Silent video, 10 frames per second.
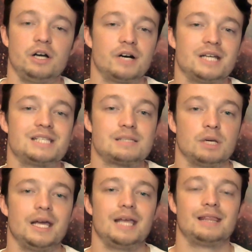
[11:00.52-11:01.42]
very, very
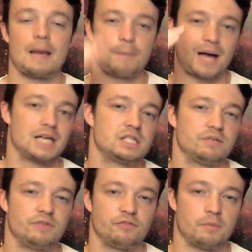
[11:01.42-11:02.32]
similar in that
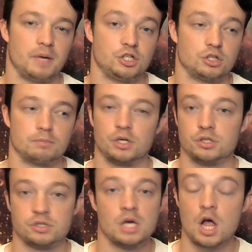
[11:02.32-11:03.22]
packets of information,
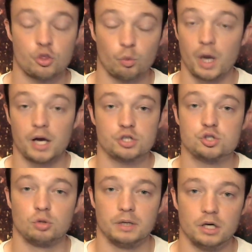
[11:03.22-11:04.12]
because the way I
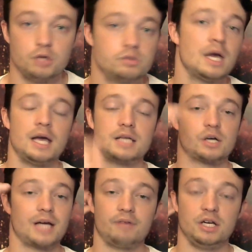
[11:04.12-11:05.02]
sort my notes
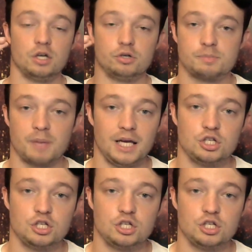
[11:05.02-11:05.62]
is I have a notes